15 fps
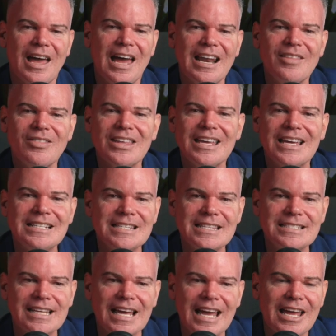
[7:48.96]
And at the end of the
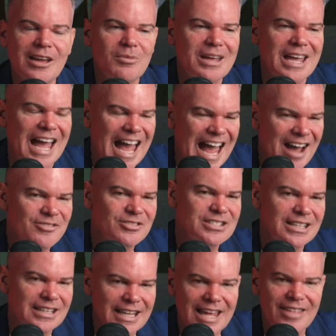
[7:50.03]
day, we have
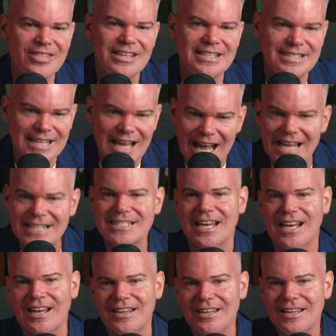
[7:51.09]
to let the
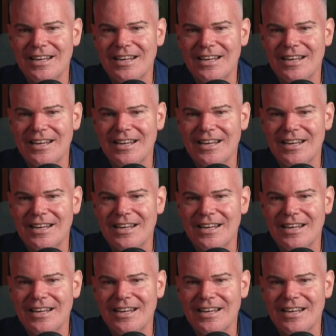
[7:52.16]
data